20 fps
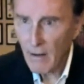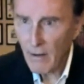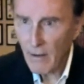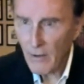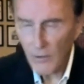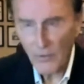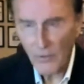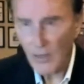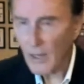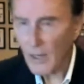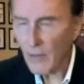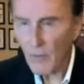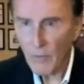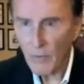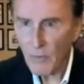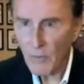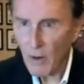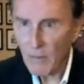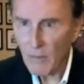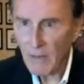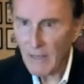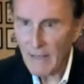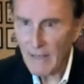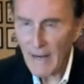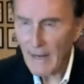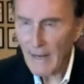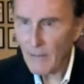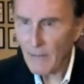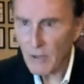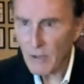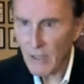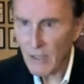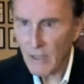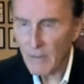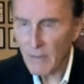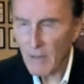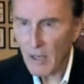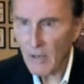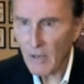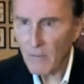You're dealing with probably 90% of the
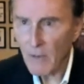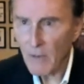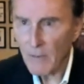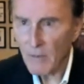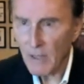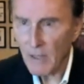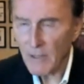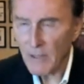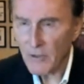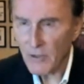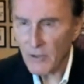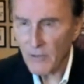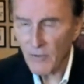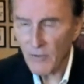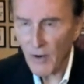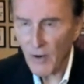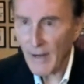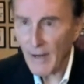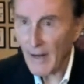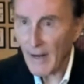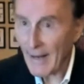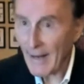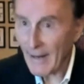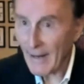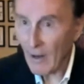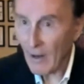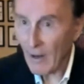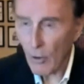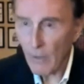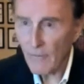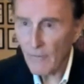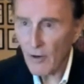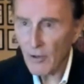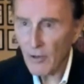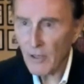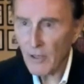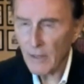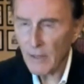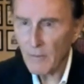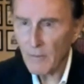American population if you add in all of our
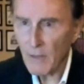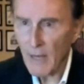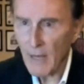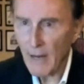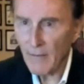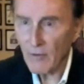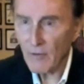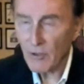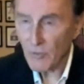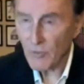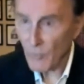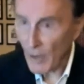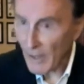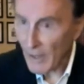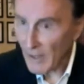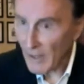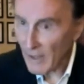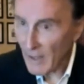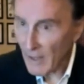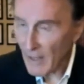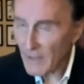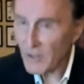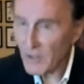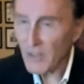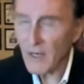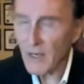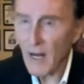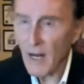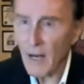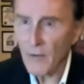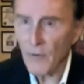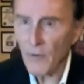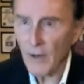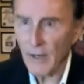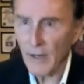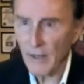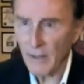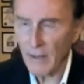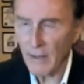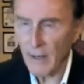addictive behaviors, recognized and
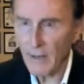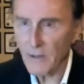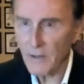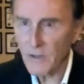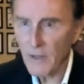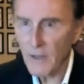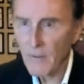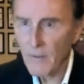unrecognized.